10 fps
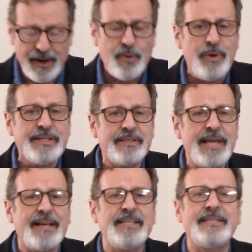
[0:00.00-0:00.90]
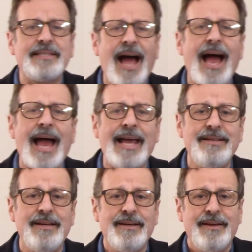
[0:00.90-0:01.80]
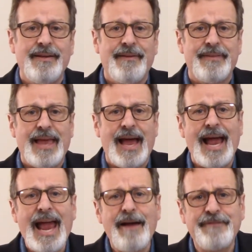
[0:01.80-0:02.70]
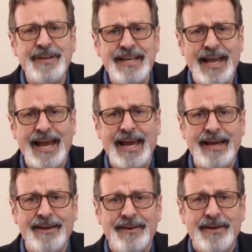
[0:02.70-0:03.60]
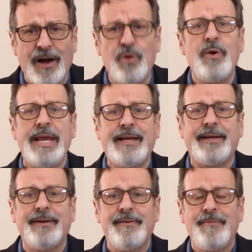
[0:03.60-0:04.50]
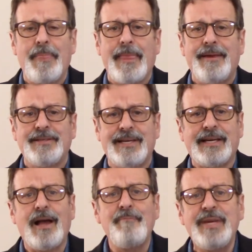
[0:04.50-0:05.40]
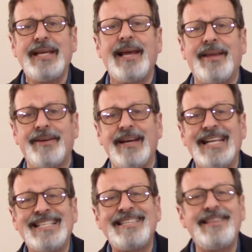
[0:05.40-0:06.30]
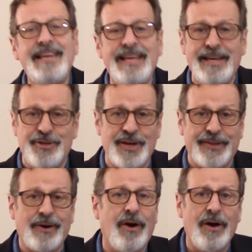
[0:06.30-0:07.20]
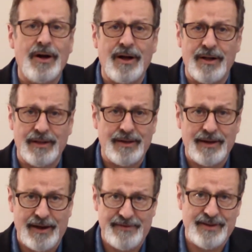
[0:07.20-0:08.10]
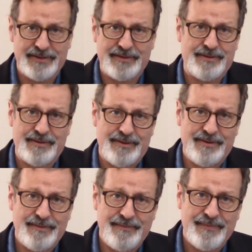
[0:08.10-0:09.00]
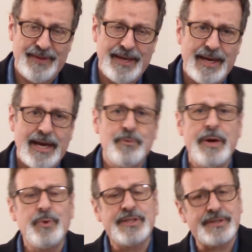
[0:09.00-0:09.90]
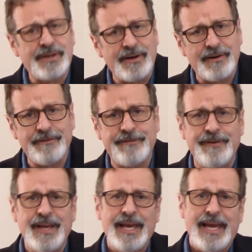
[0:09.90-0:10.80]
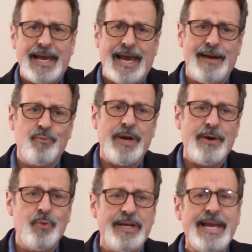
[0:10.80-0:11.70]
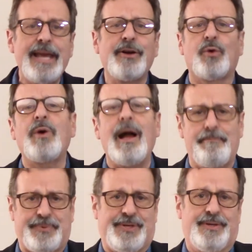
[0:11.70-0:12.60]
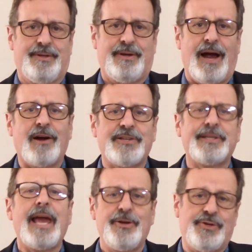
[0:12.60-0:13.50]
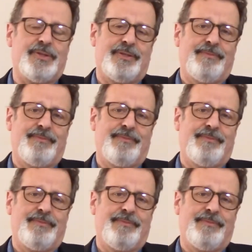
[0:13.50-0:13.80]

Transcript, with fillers: we set aside a half a day a week to come together and see each other, all of us. And we would serve and we would interrupt our schedule